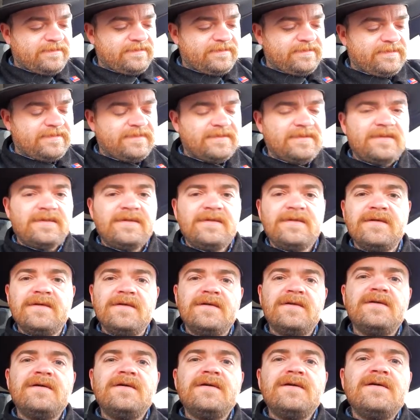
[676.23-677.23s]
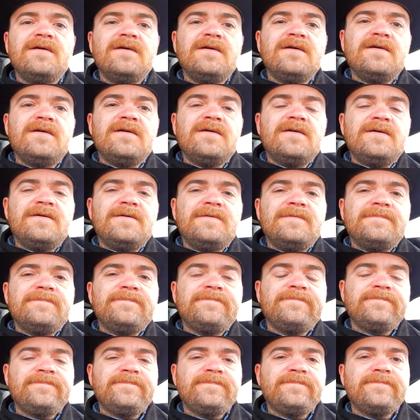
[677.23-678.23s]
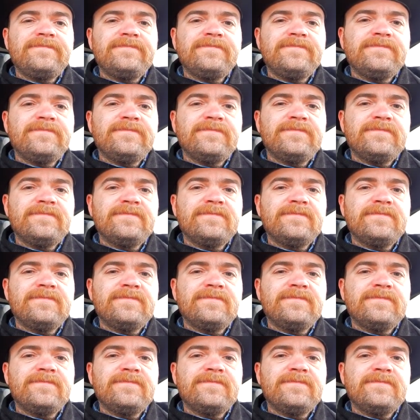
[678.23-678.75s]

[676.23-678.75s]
Nothing is said.